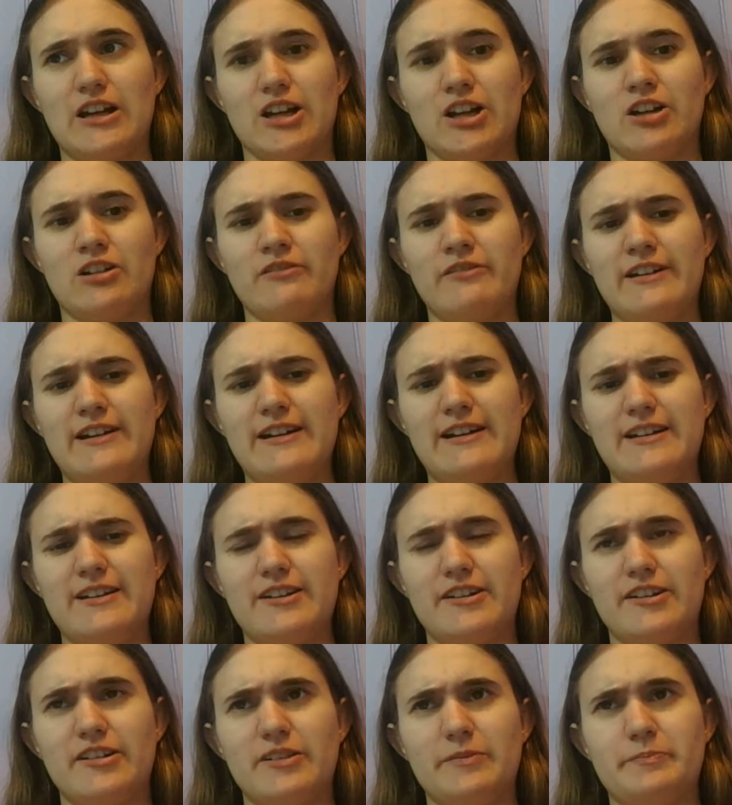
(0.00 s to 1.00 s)
Korea
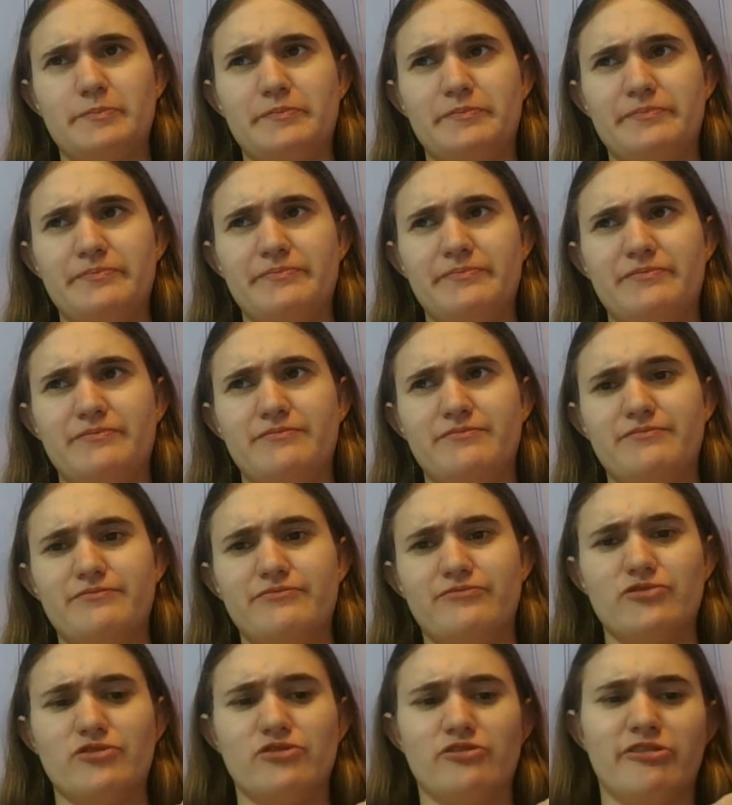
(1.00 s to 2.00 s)
they're
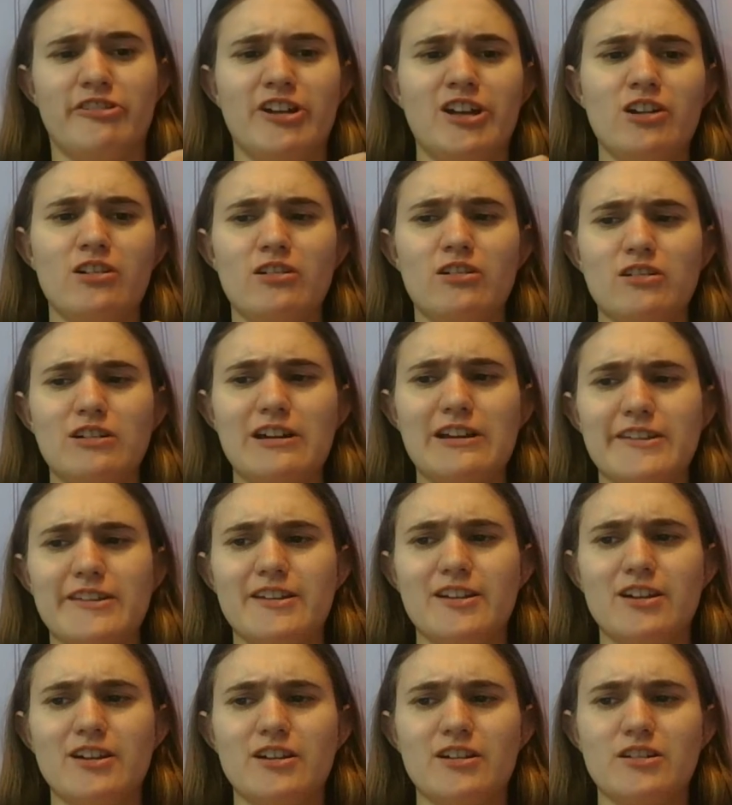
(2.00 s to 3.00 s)
Ryong, I
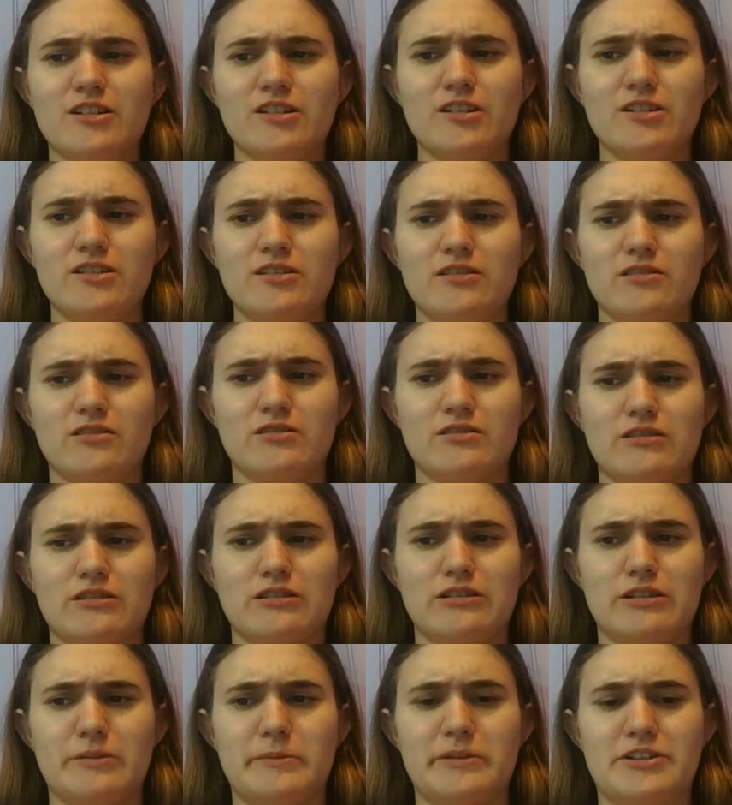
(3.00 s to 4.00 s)
think?
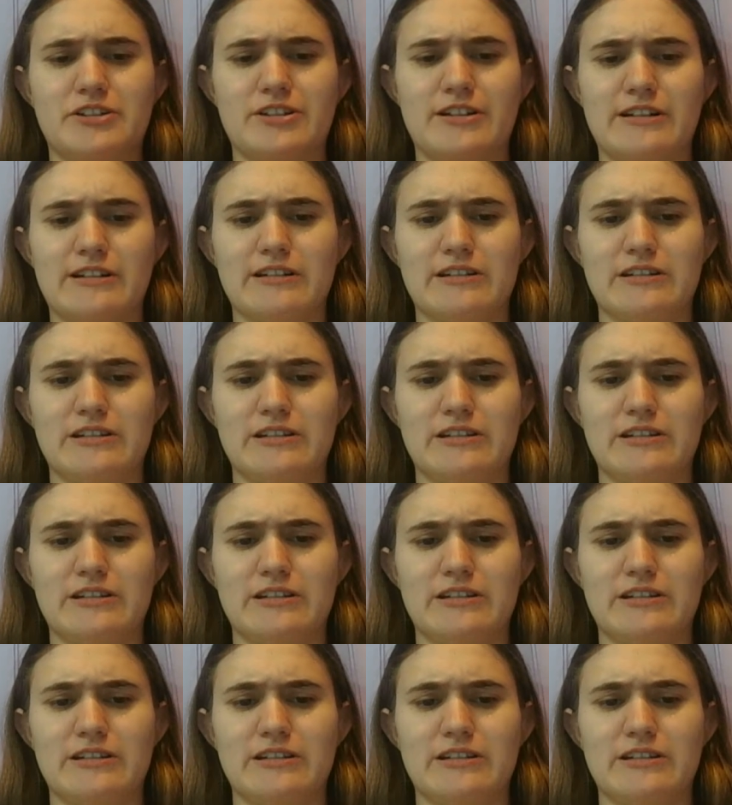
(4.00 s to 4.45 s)
Let me check.